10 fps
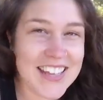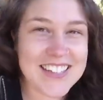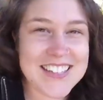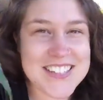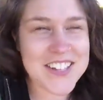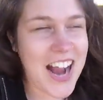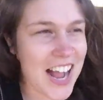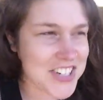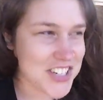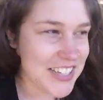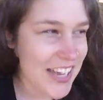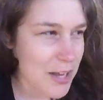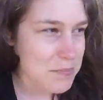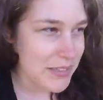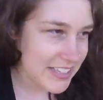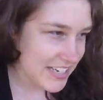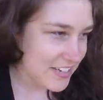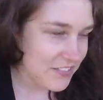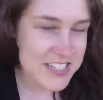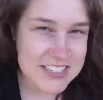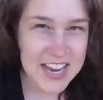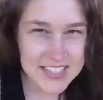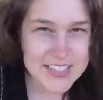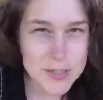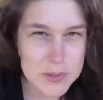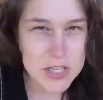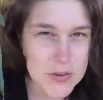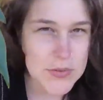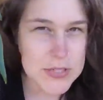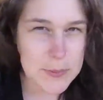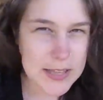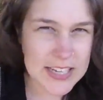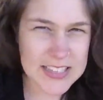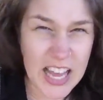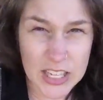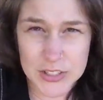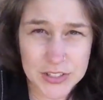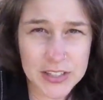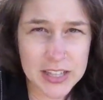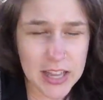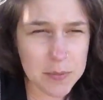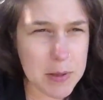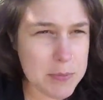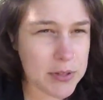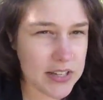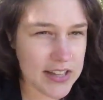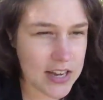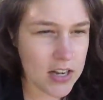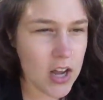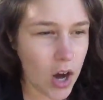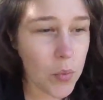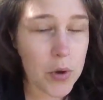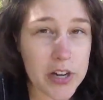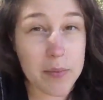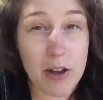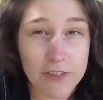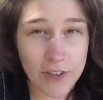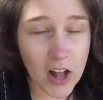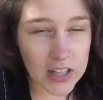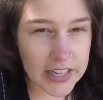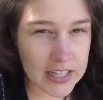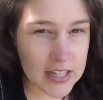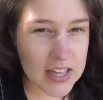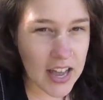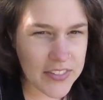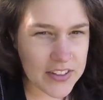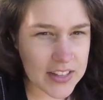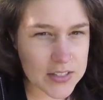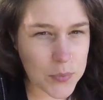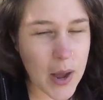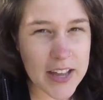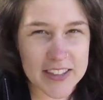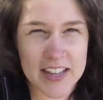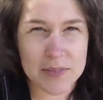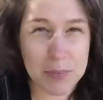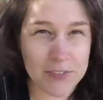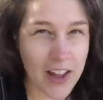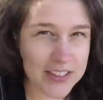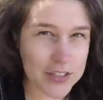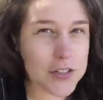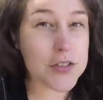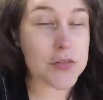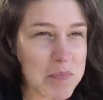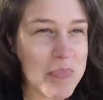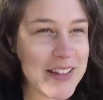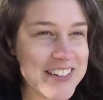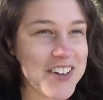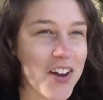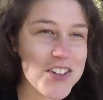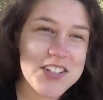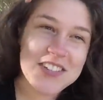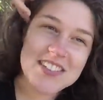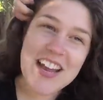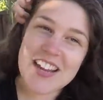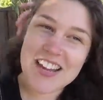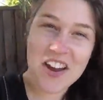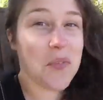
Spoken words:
And these are actually, I believe, intended to be used by like the elderly, like people that they are worried about falling. I think that's why they provide those. But they're also like